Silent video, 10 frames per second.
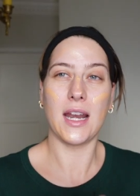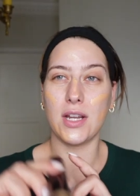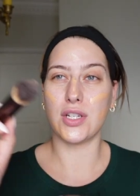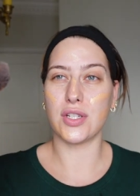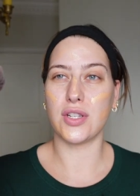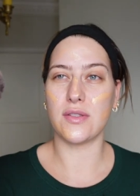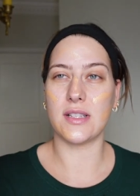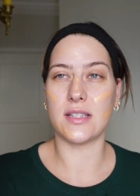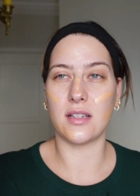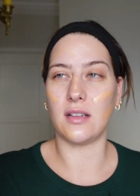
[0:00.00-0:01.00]
and I just use
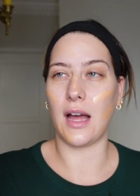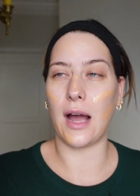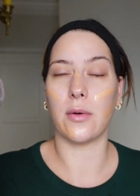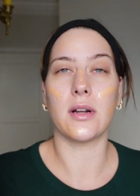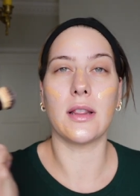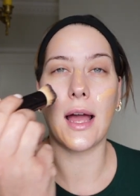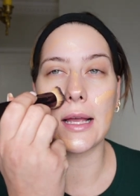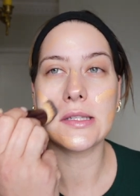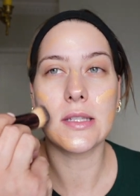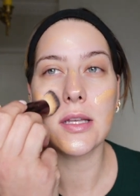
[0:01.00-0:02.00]
this little
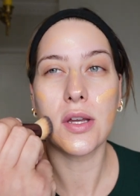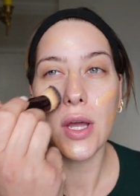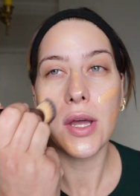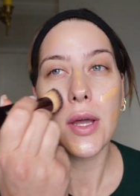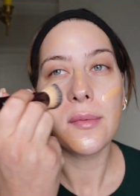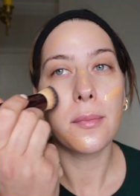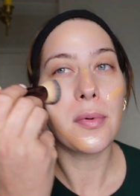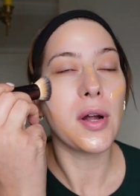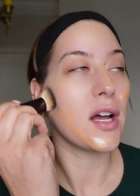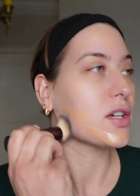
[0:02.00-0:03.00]
hourglass
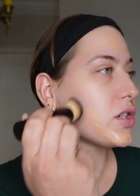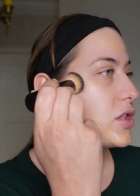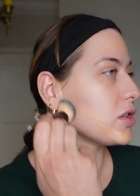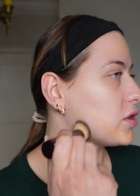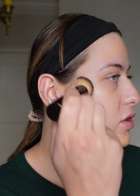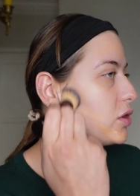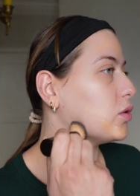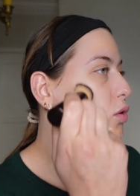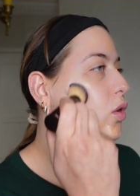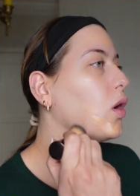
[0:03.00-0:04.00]
brush
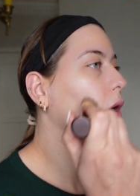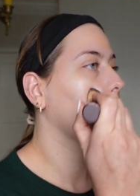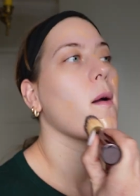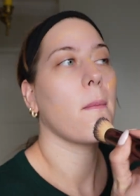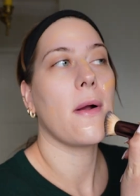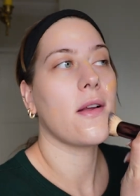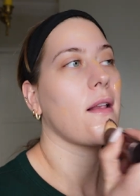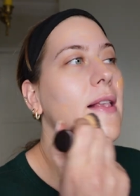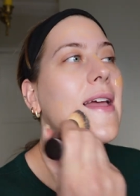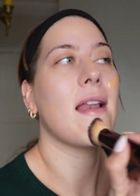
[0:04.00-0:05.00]
to brush
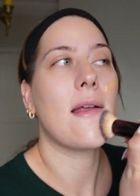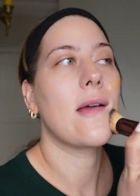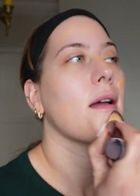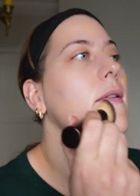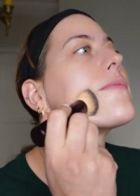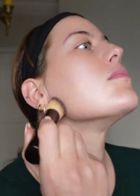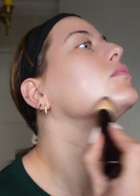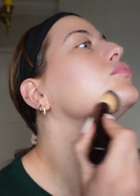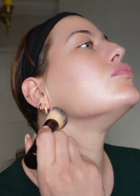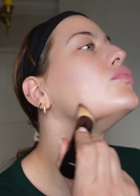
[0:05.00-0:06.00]
this in.
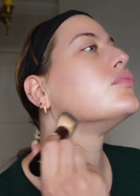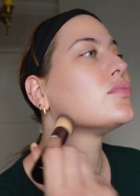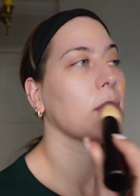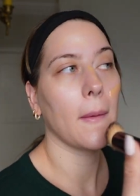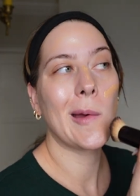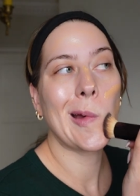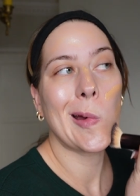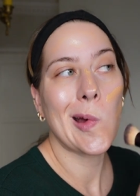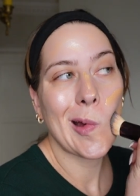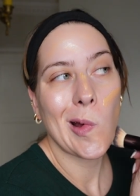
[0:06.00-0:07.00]
This is a new
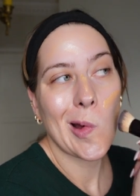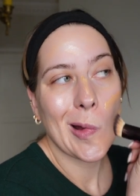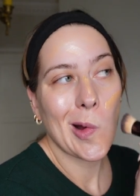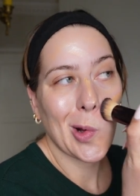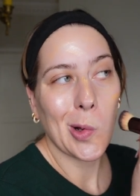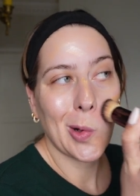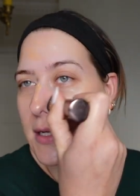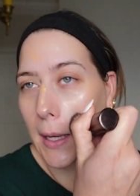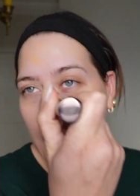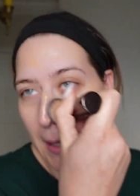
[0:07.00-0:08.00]
step that I hadn't
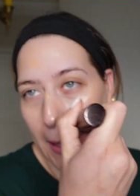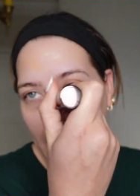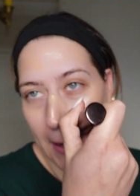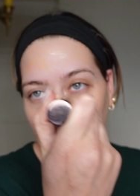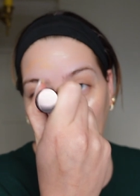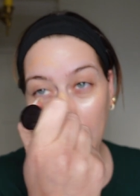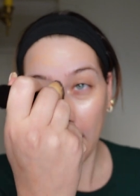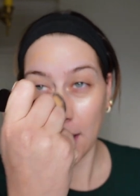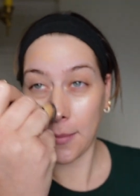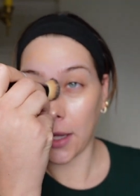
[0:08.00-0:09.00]
done
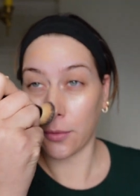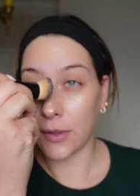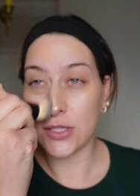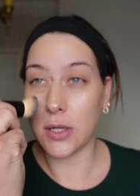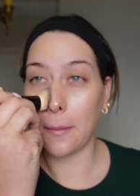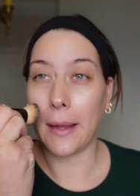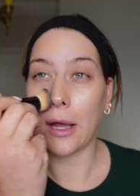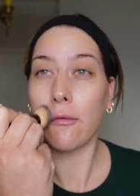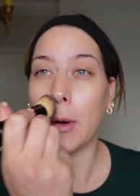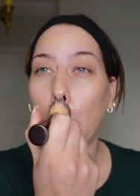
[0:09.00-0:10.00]
in my original
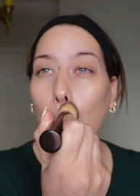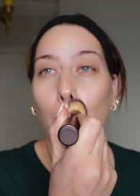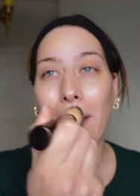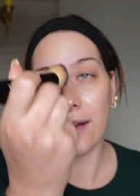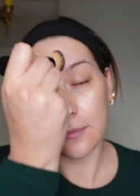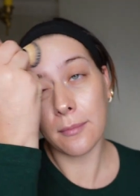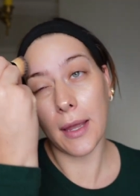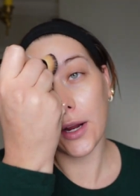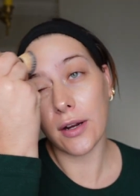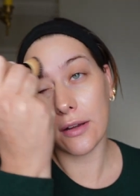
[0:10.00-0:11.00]
makeup video.
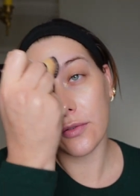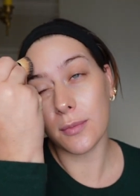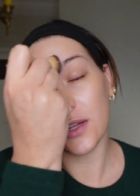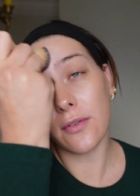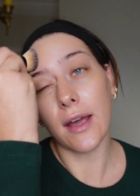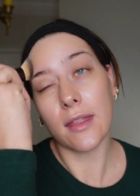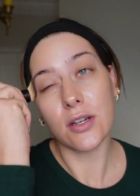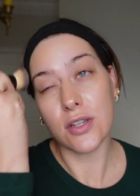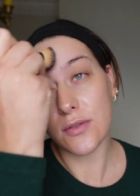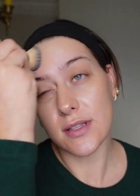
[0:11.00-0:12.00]
Mary from Love
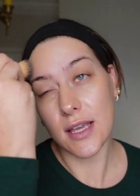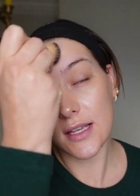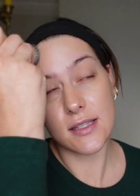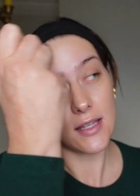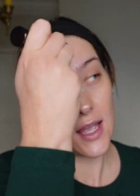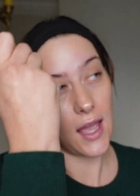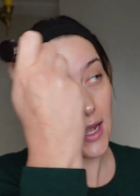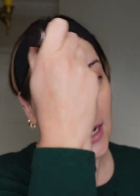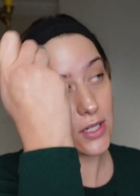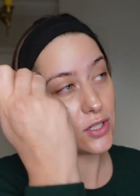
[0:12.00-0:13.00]
Island used this and
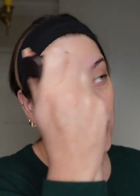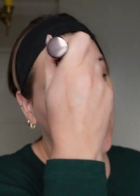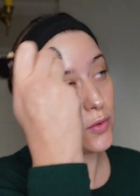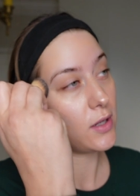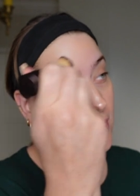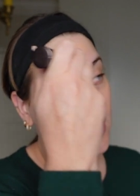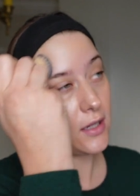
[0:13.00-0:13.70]
I do